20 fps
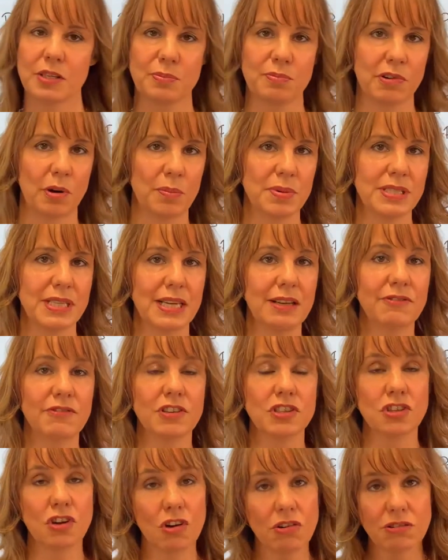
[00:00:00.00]
Property
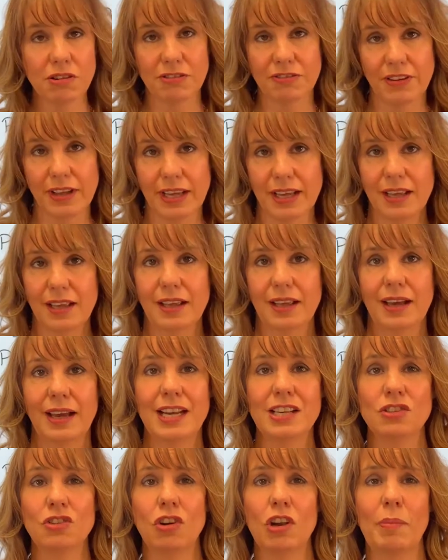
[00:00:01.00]
Photography. And
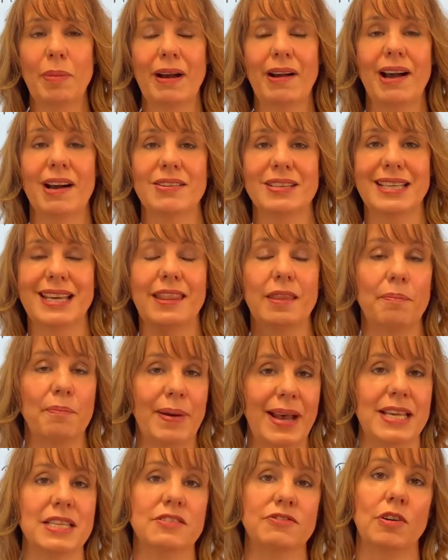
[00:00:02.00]
it's all about how to get the
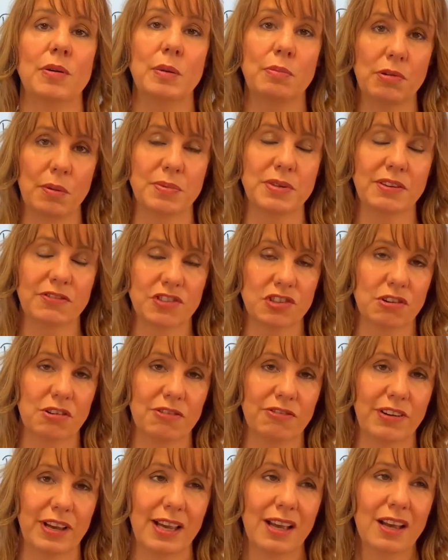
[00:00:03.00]
best from your property
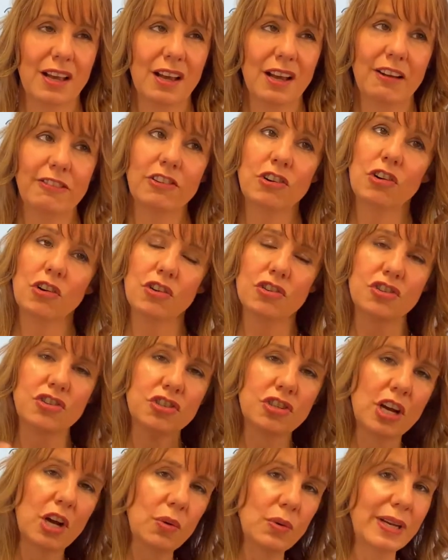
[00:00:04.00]
photography, of course
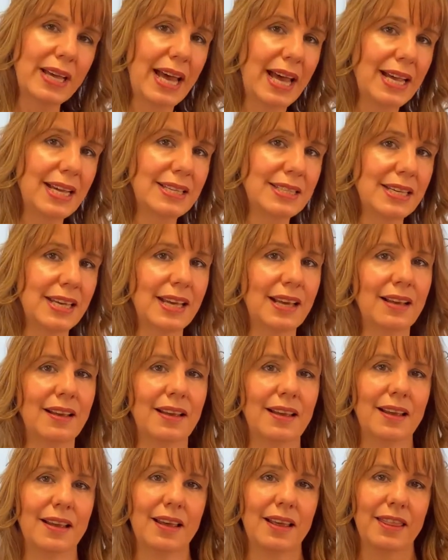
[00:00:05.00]
showcasing
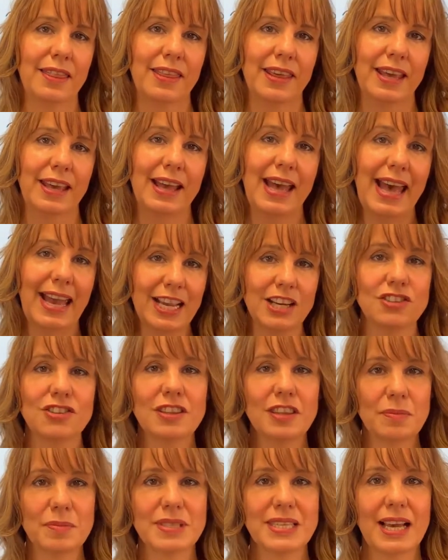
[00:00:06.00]
the agent
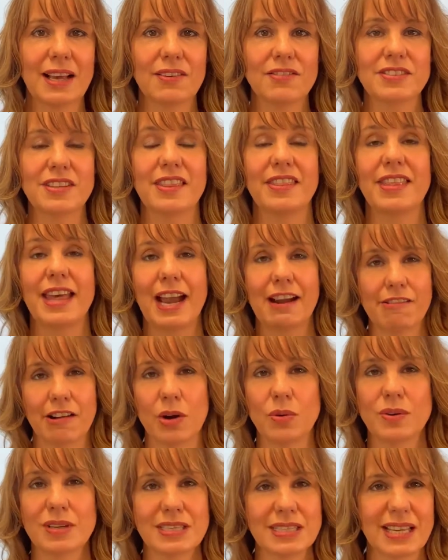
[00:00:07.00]
themselves and their
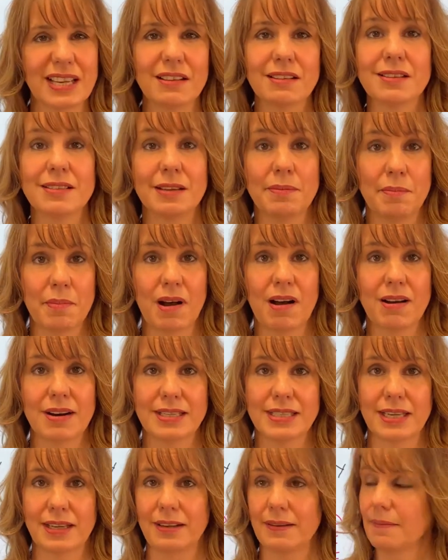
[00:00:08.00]
own skills in
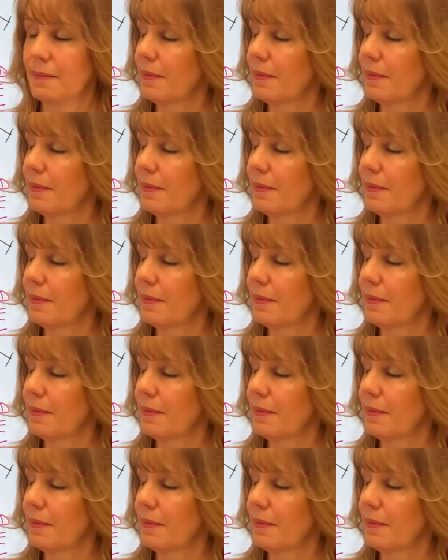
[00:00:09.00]
marketing.